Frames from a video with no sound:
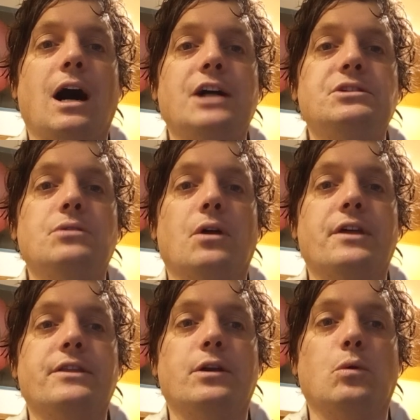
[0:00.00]
I do not
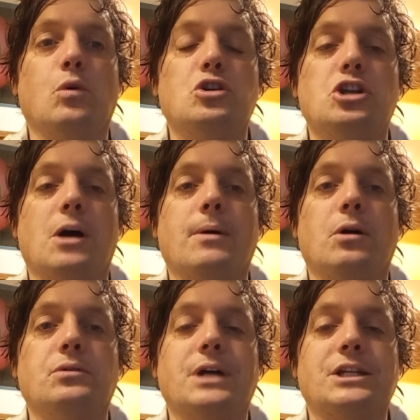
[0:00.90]
think the law should
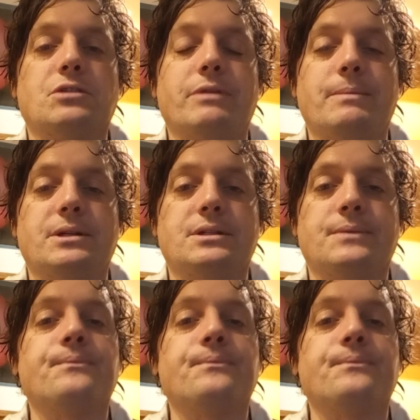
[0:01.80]
uphold that agreement.